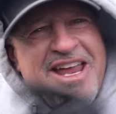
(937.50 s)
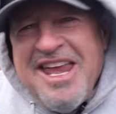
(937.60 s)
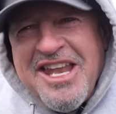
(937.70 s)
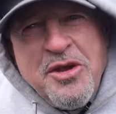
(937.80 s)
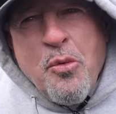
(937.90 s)

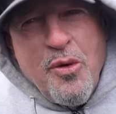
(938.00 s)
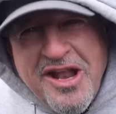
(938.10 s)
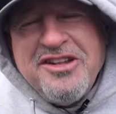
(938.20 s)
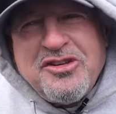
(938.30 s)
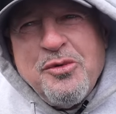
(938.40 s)
he didn't
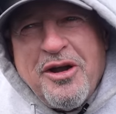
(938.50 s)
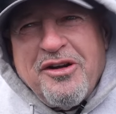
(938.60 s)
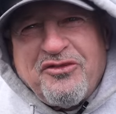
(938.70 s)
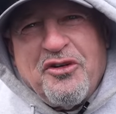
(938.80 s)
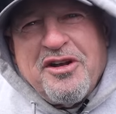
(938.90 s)
win
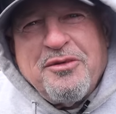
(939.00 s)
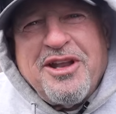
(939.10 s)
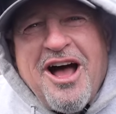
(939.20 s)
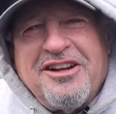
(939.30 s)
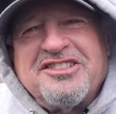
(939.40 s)

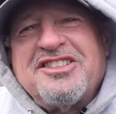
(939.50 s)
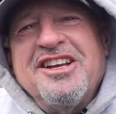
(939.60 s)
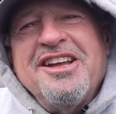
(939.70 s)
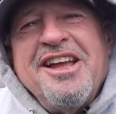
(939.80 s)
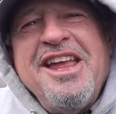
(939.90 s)

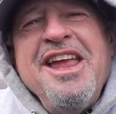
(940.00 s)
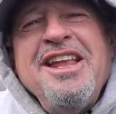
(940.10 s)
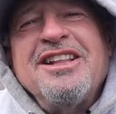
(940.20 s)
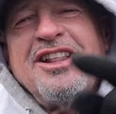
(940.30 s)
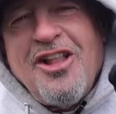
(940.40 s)
$240. He
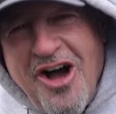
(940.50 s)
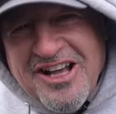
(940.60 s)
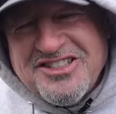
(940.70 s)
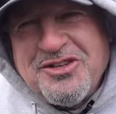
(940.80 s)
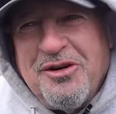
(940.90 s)

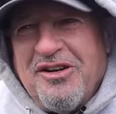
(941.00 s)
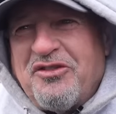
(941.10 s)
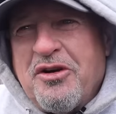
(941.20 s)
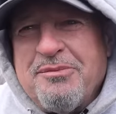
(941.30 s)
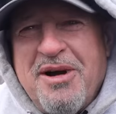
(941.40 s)
lost
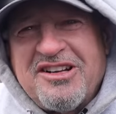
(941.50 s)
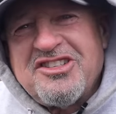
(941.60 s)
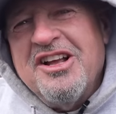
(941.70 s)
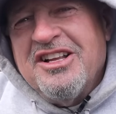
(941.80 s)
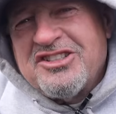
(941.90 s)
240 bucks.
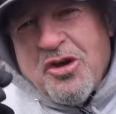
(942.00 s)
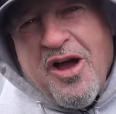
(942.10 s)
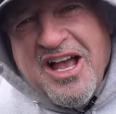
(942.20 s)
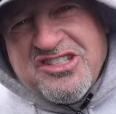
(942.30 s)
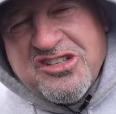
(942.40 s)
So
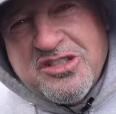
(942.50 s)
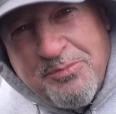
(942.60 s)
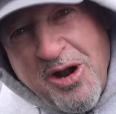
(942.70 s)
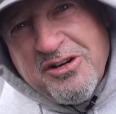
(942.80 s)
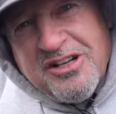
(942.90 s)
as a
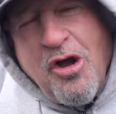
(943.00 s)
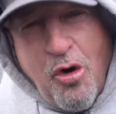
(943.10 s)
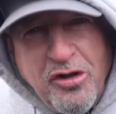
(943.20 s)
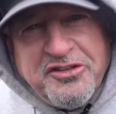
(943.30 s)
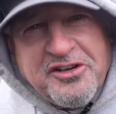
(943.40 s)
smart
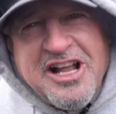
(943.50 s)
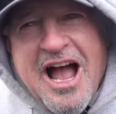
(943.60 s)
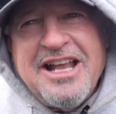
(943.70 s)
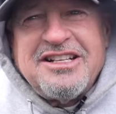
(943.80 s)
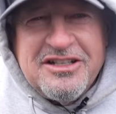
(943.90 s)
older
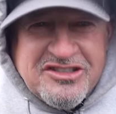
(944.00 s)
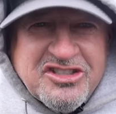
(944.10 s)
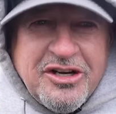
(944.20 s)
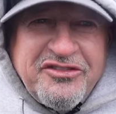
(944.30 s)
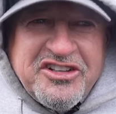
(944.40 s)
guy,
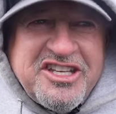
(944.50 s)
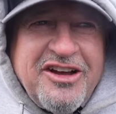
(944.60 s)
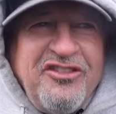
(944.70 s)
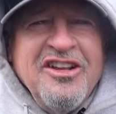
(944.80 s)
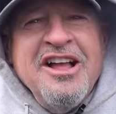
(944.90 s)

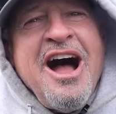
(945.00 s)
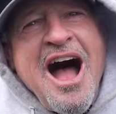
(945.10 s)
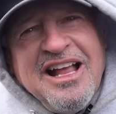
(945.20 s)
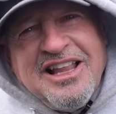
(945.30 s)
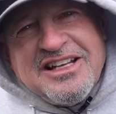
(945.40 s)
conservative,
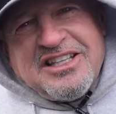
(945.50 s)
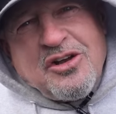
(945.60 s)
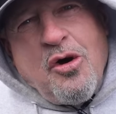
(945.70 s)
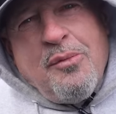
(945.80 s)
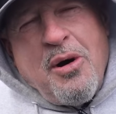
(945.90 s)
I like to
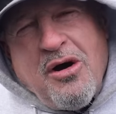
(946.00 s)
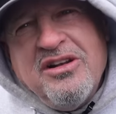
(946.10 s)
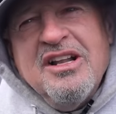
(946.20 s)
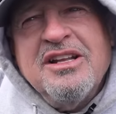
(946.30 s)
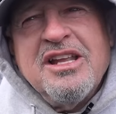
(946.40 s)
go about
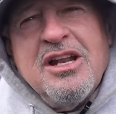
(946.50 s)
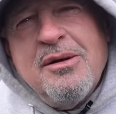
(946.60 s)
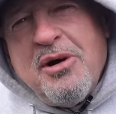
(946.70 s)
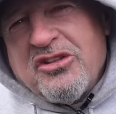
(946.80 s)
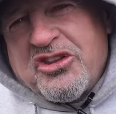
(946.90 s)
you know
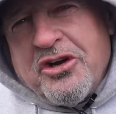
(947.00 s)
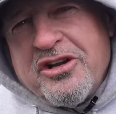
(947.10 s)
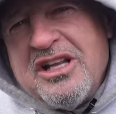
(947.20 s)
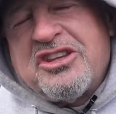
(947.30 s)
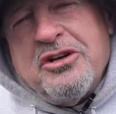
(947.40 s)
about
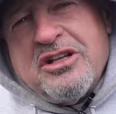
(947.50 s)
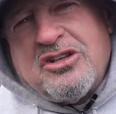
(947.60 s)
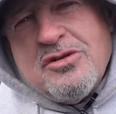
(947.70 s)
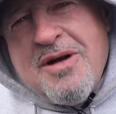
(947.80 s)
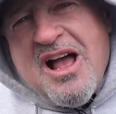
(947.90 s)
30,
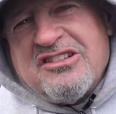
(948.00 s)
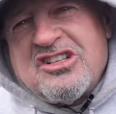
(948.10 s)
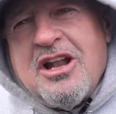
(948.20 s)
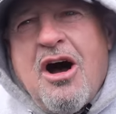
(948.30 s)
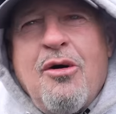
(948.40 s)
32 miles
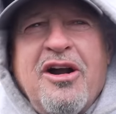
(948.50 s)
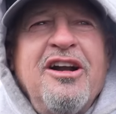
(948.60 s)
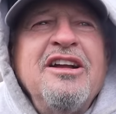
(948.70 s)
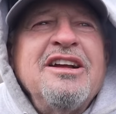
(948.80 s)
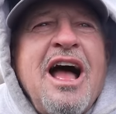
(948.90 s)
an hour.
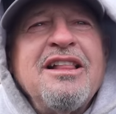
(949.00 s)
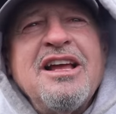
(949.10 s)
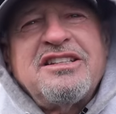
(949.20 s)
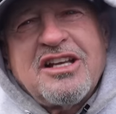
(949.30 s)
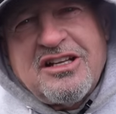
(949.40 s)
I
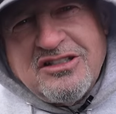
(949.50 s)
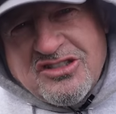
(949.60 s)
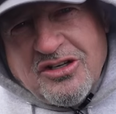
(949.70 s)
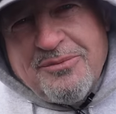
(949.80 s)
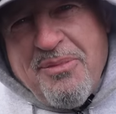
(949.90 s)
like to
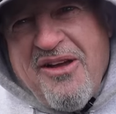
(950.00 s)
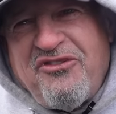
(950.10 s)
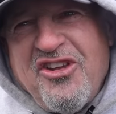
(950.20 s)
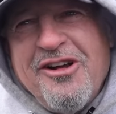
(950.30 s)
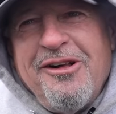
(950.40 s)
conserve my
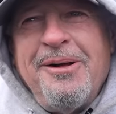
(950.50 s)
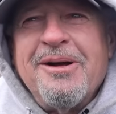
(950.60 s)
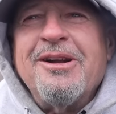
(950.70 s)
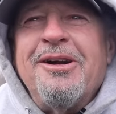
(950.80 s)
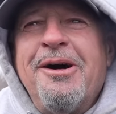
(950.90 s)
fuel.
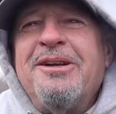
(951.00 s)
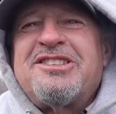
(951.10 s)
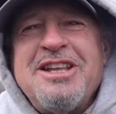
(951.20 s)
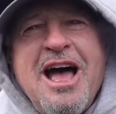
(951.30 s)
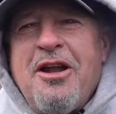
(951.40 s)
You know, it's
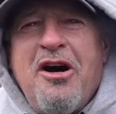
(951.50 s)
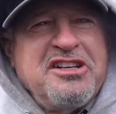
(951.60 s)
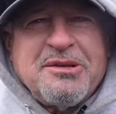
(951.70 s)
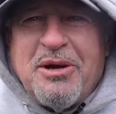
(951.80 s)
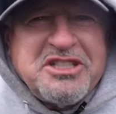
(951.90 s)
not
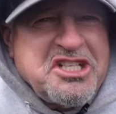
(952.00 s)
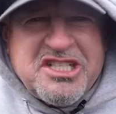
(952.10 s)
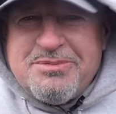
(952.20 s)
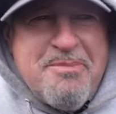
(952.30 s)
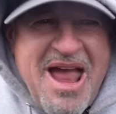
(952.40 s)
always about
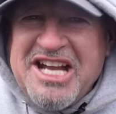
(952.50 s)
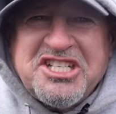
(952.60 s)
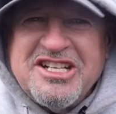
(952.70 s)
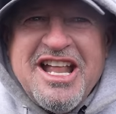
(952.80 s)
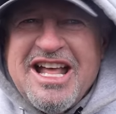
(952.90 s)
just
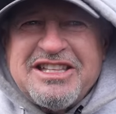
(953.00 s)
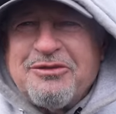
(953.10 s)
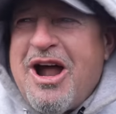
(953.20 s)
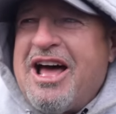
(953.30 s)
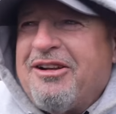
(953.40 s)
smashing that
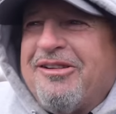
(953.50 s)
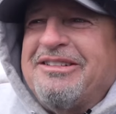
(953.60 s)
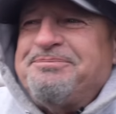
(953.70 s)
throttle.